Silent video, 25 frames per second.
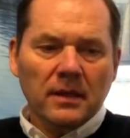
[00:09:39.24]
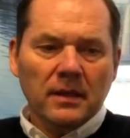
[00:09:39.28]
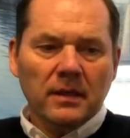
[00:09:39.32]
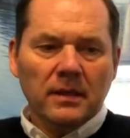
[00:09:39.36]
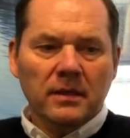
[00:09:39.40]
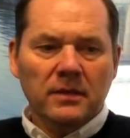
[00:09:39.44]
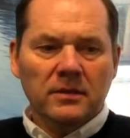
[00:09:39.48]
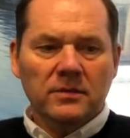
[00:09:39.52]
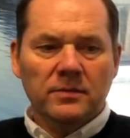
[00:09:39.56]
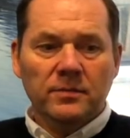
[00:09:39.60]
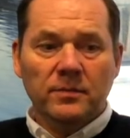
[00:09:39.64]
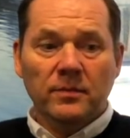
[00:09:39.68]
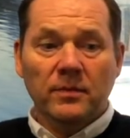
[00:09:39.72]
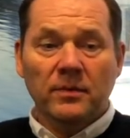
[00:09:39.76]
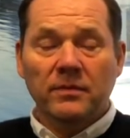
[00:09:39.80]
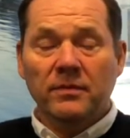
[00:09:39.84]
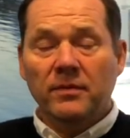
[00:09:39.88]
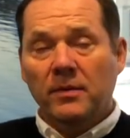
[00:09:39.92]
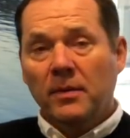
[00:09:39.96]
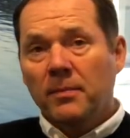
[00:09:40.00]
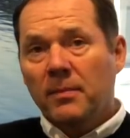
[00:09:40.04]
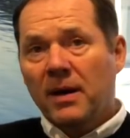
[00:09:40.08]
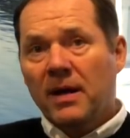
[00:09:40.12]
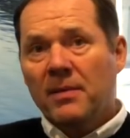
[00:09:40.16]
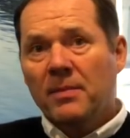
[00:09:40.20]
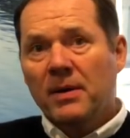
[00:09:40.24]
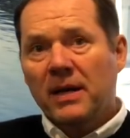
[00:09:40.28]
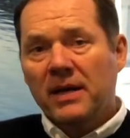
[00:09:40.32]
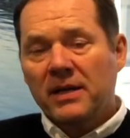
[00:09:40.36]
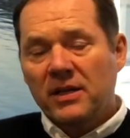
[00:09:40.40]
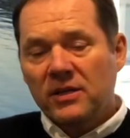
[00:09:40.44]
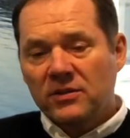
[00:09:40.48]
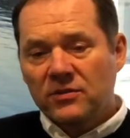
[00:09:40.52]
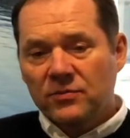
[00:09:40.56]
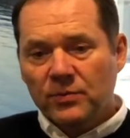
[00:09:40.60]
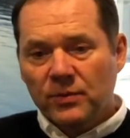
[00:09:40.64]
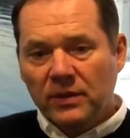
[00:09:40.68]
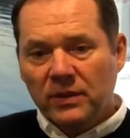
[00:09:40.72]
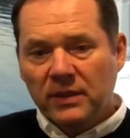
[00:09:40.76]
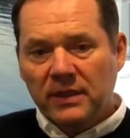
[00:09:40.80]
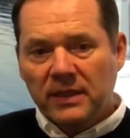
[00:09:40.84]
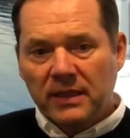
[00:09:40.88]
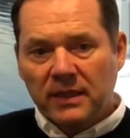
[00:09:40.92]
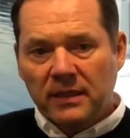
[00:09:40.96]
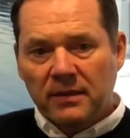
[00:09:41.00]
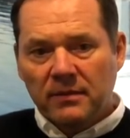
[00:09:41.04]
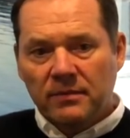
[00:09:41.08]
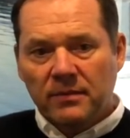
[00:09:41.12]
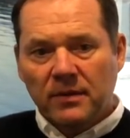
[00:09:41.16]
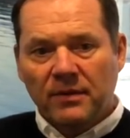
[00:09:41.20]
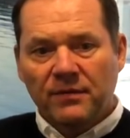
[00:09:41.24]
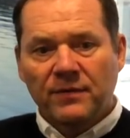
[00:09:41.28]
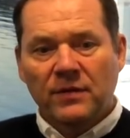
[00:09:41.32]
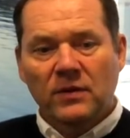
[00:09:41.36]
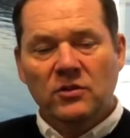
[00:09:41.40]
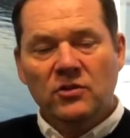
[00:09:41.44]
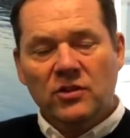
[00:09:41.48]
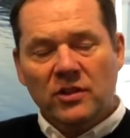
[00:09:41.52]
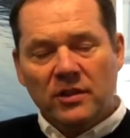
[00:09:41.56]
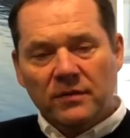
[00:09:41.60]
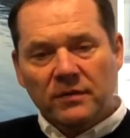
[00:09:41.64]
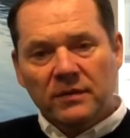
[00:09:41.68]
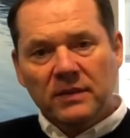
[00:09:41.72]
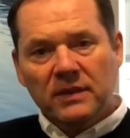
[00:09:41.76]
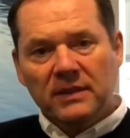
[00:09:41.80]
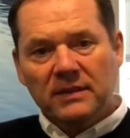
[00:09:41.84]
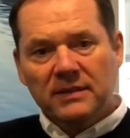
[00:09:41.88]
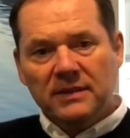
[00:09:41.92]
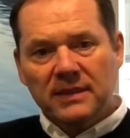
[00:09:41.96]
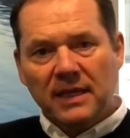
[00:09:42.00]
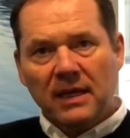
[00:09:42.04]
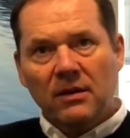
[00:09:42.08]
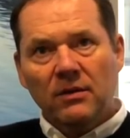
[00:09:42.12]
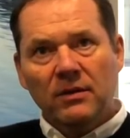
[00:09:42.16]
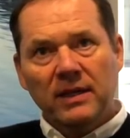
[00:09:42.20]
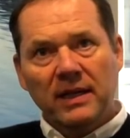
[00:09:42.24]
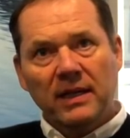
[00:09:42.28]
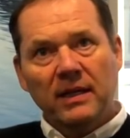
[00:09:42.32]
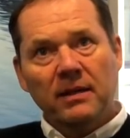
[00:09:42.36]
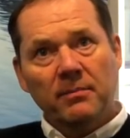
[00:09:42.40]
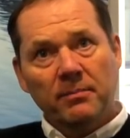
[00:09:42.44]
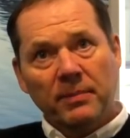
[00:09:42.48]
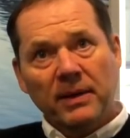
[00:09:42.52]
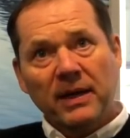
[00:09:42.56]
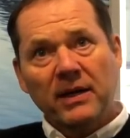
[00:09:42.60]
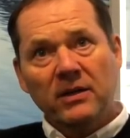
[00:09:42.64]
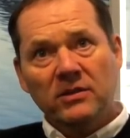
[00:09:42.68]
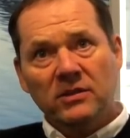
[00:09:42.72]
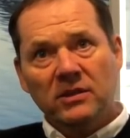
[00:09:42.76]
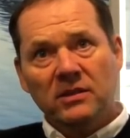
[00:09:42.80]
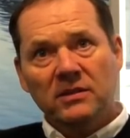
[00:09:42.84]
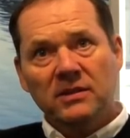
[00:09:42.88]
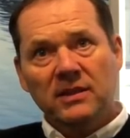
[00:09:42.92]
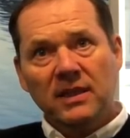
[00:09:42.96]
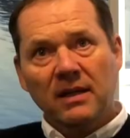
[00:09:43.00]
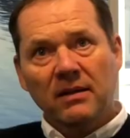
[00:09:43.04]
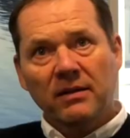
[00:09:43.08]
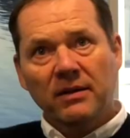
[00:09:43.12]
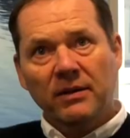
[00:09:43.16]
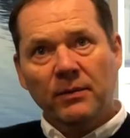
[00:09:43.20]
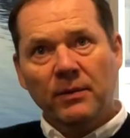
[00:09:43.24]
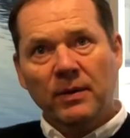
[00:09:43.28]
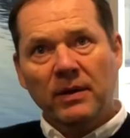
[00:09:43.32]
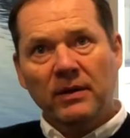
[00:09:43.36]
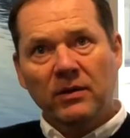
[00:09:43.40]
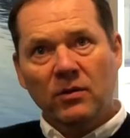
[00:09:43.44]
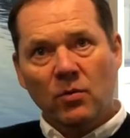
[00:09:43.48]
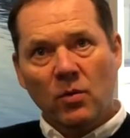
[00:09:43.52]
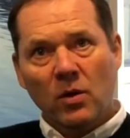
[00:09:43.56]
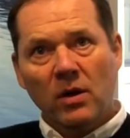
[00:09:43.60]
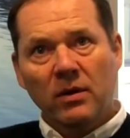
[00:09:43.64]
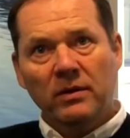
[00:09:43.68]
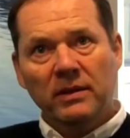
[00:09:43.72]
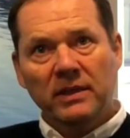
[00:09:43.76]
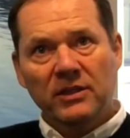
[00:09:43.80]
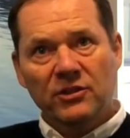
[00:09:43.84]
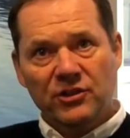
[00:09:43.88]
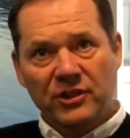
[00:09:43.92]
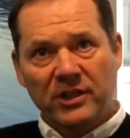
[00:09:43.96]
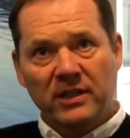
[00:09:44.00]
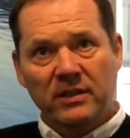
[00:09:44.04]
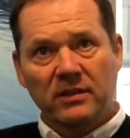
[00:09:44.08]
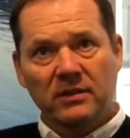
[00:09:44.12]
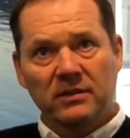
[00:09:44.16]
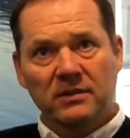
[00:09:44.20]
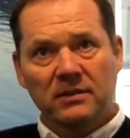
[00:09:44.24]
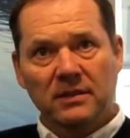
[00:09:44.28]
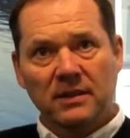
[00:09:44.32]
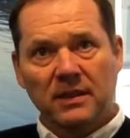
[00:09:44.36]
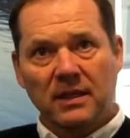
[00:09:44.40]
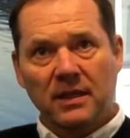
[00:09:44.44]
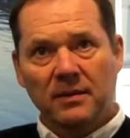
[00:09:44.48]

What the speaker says: it's, in my mind, it's really a function of buyers consolidate around quality channels.